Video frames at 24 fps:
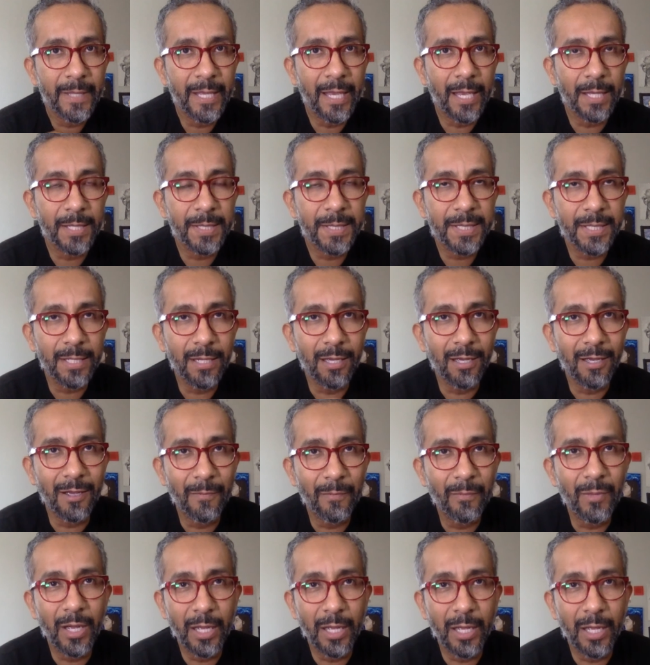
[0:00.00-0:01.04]
Yes,
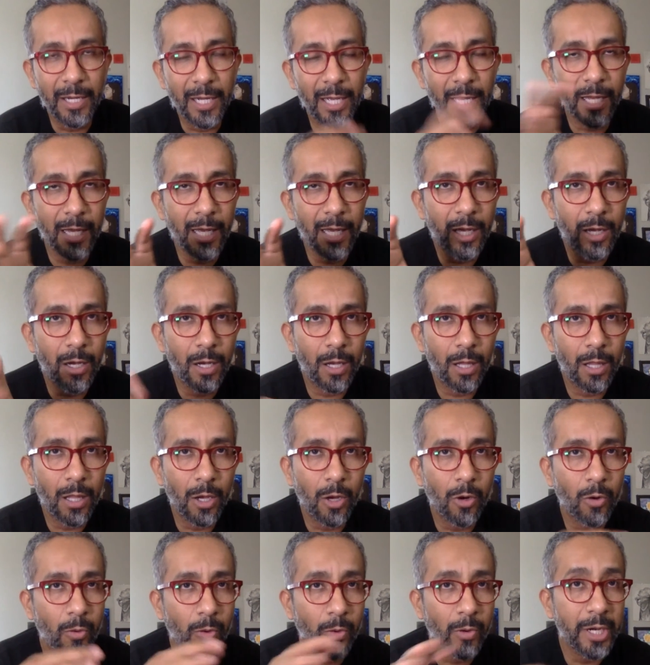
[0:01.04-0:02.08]
and I
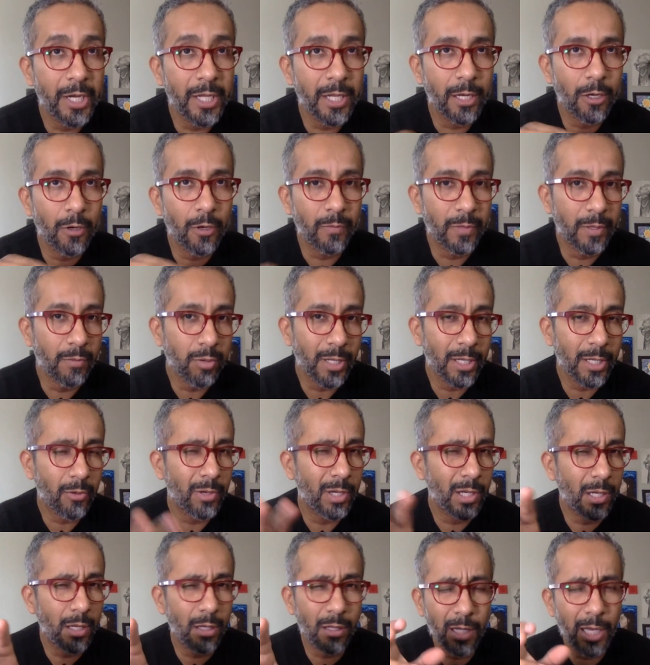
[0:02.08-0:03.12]
already hear people like,
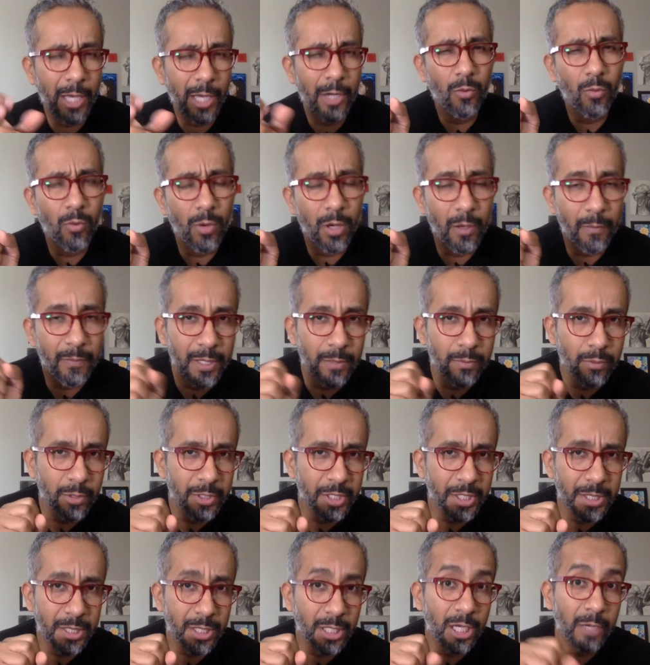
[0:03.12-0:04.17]
well, I don't want people
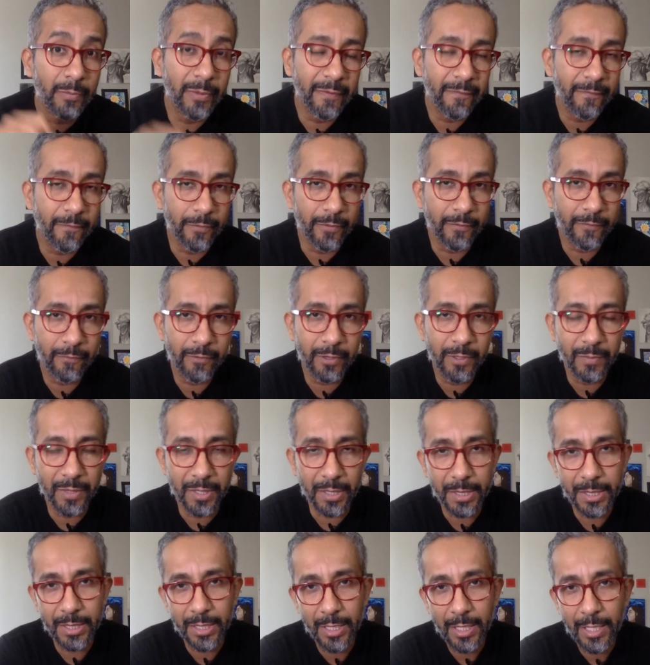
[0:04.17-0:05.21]
just to come in for the
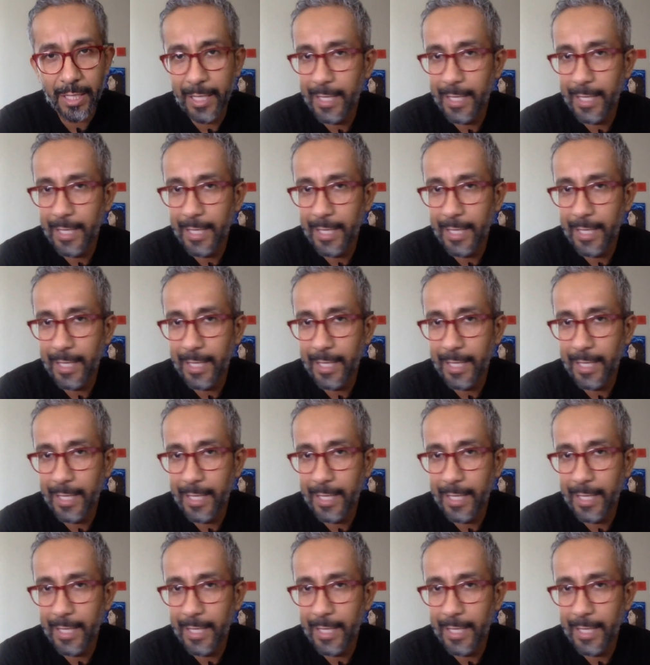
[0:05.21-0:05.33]
freebies.